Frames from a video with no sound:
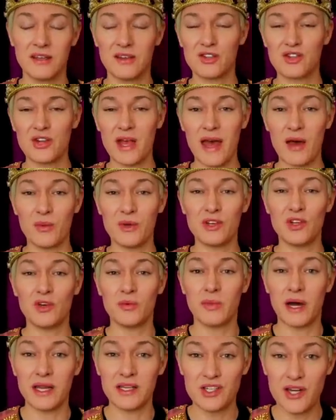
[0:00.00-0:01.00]
share with you
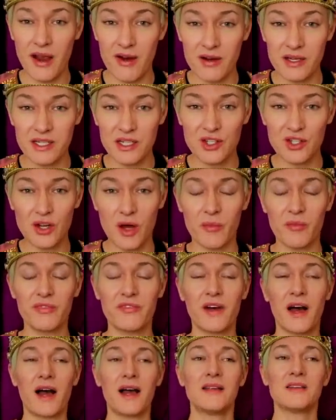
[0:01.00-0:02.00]
my charity shop
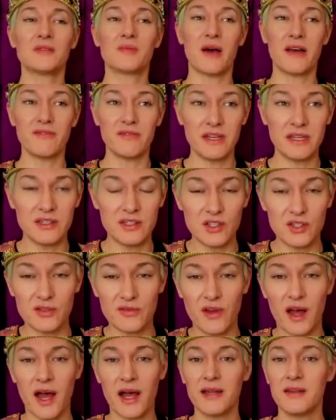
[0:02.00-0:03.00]
finds, my vintage
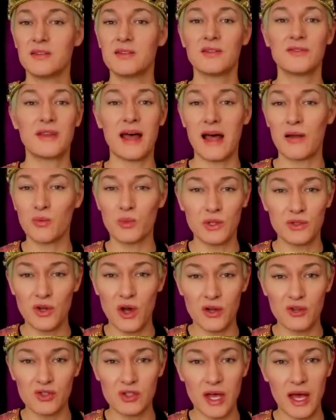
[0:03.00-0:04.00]
finds. That will
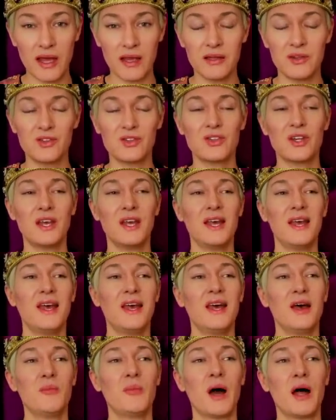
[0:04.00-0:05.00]
not change.
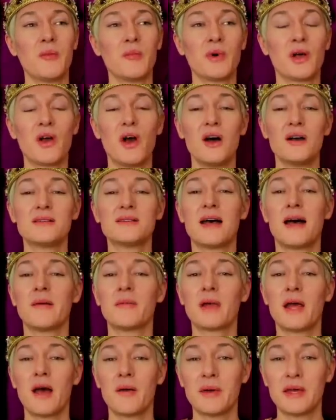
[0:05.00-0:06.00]
But because
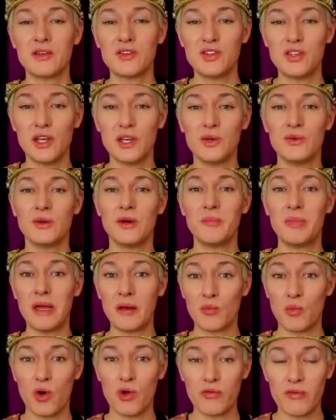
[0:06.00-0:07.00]
I'm coming to you a
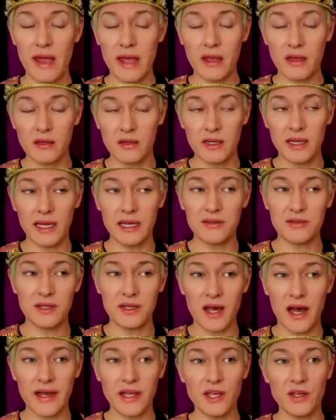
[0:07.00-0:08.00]
bit more regularly
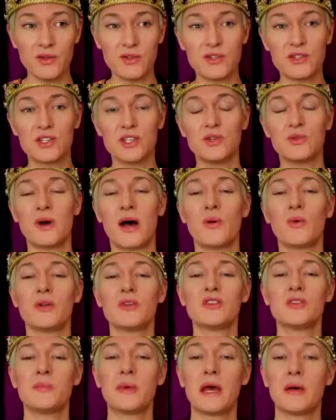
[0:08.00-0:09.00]
than I used to, I
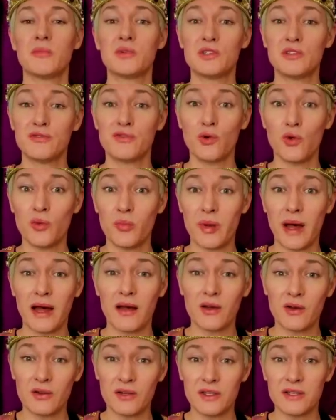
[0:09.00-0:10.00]
want to be able to fall
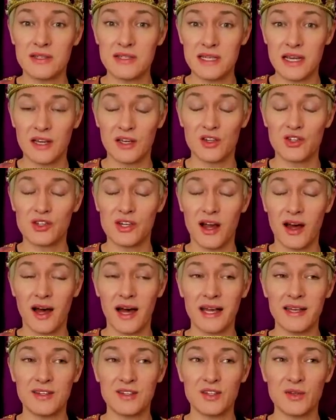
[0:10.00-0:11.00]
back on a signature
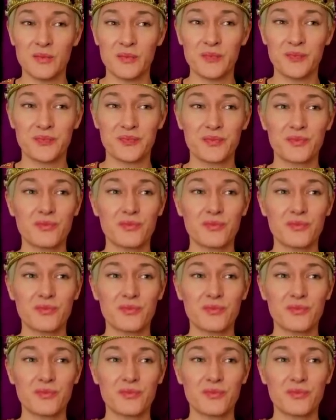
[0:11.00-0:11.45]
item